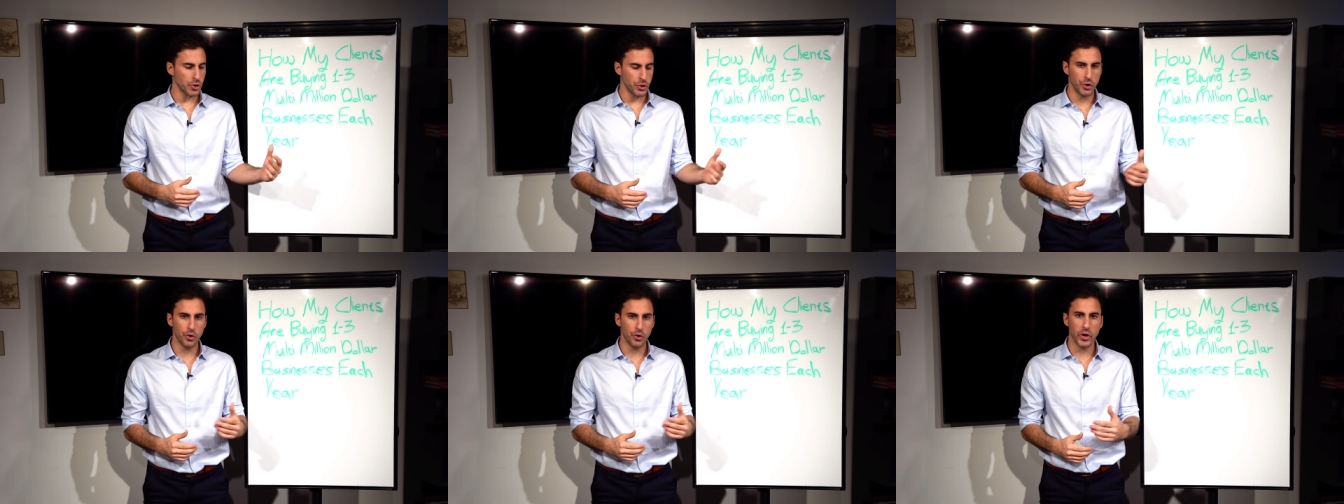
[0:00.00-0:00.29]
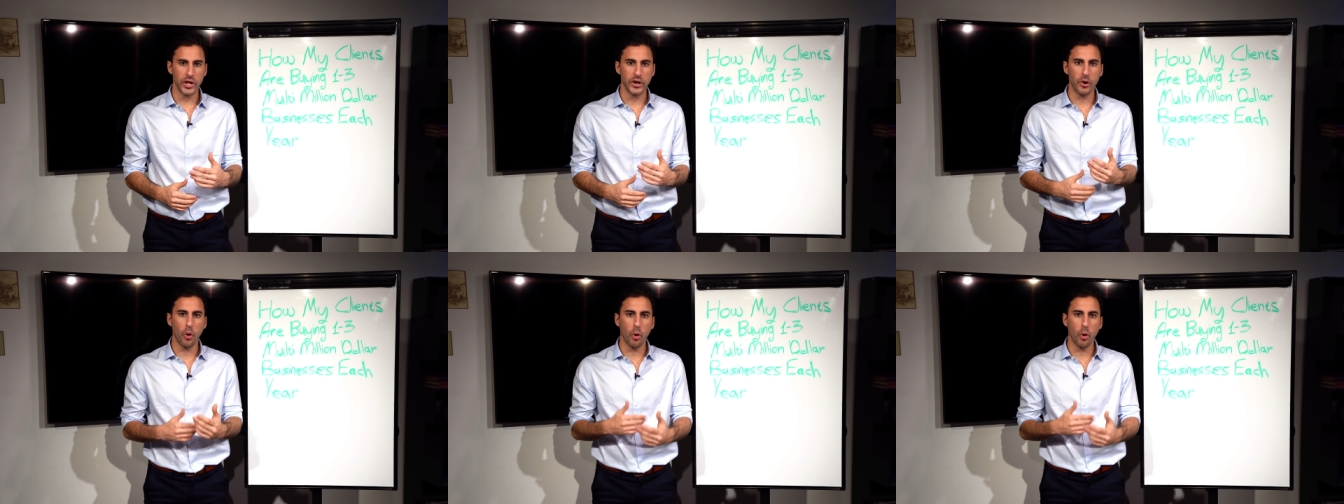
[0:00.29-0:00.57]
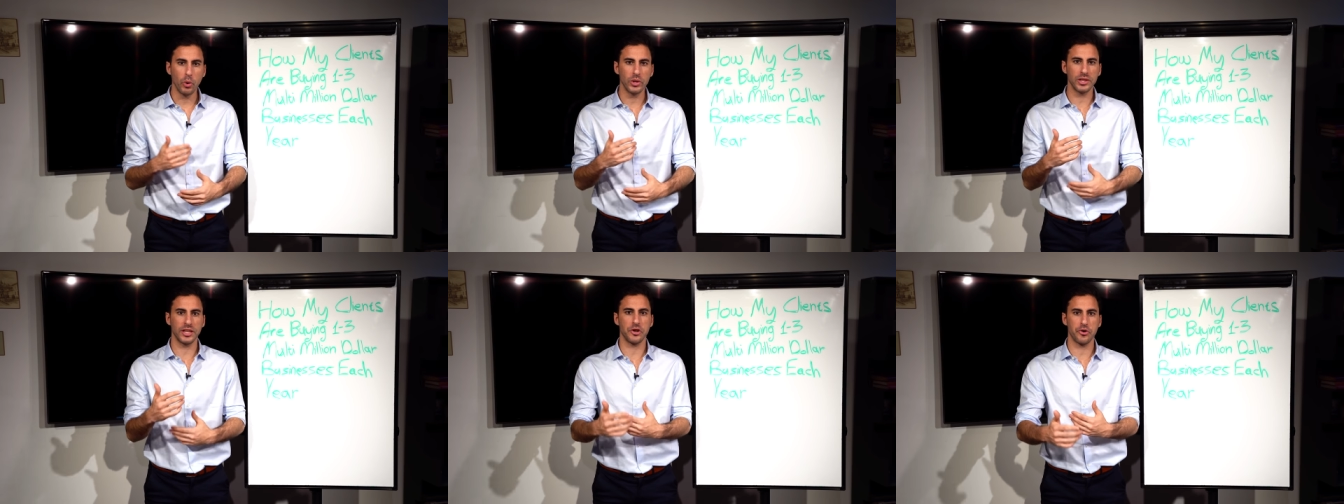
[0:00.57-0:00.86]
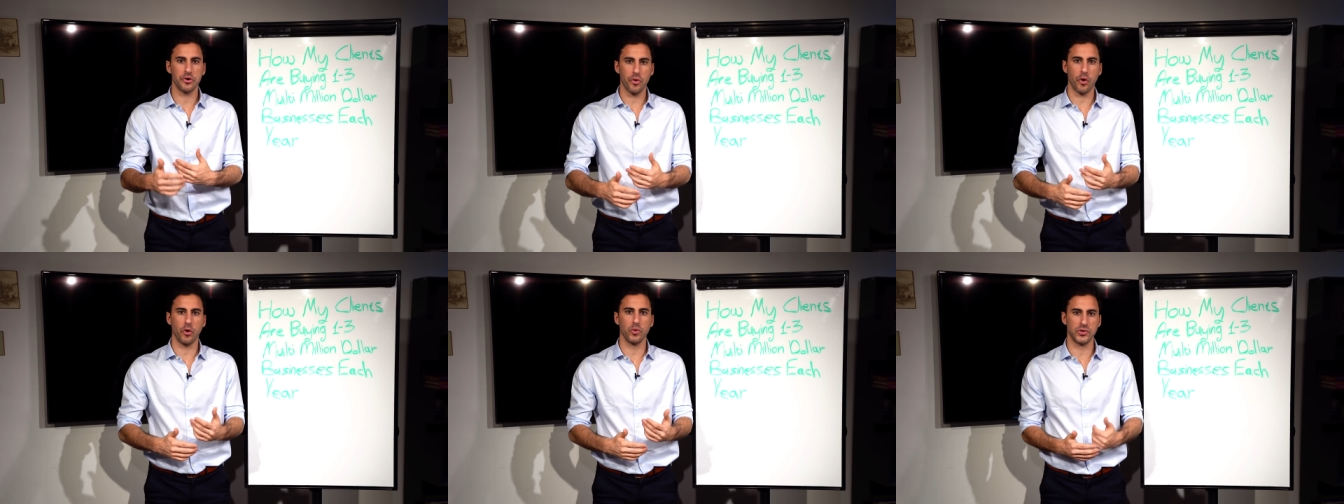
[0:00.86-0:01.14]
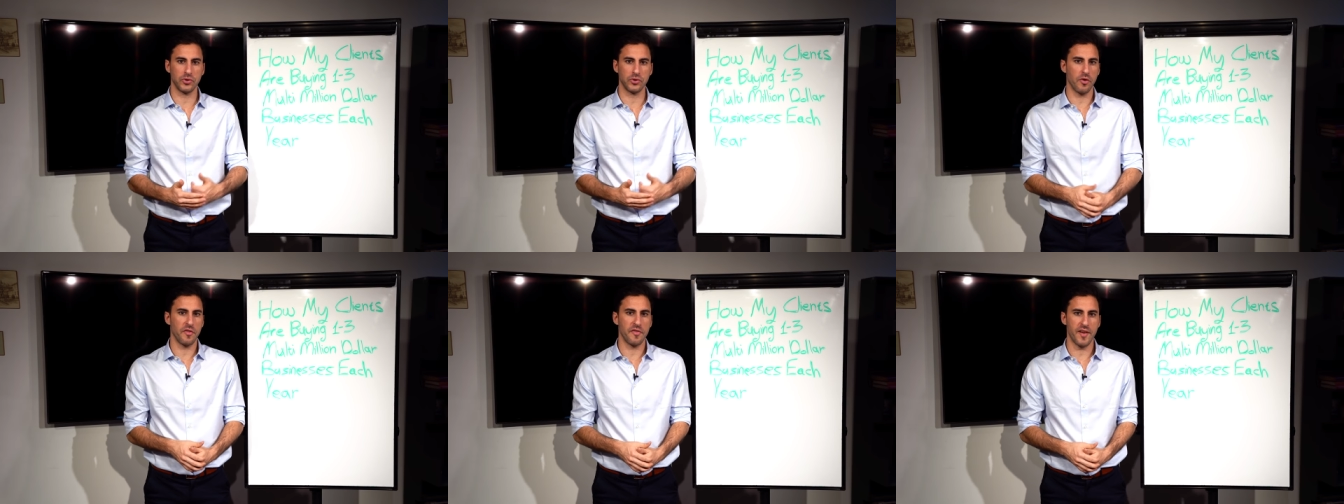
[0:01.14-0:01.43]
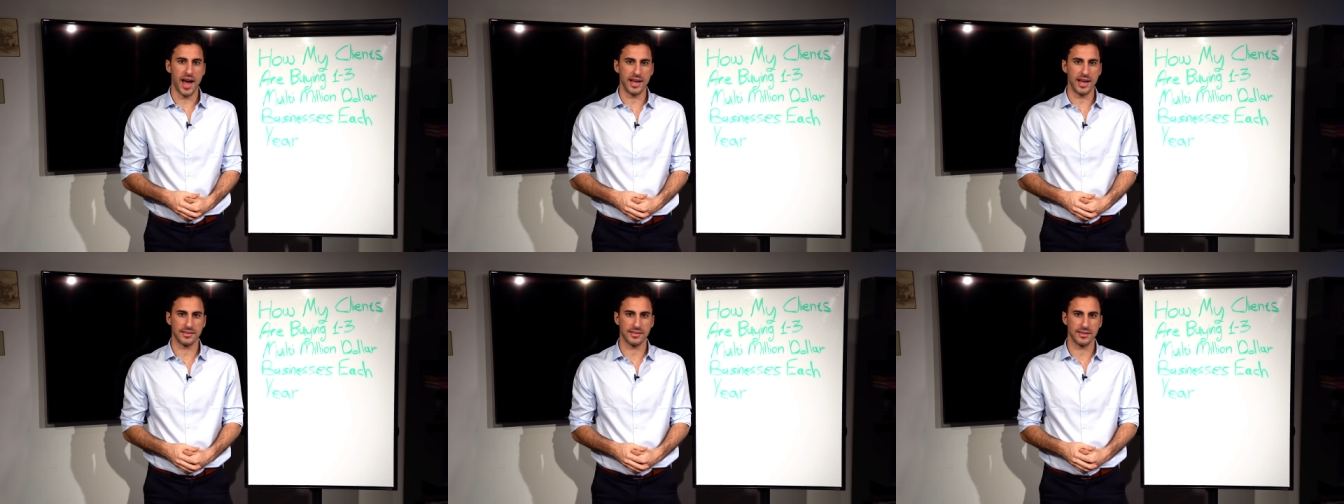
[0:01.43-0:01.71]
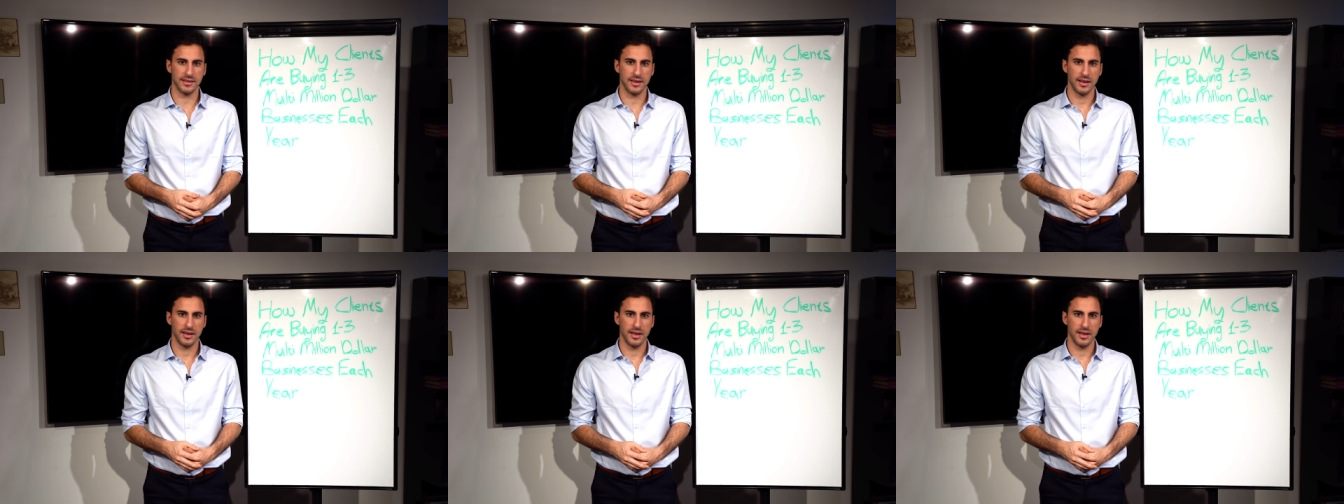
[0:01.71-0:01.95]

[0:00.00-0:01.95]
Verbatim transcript: you can only grow so fast.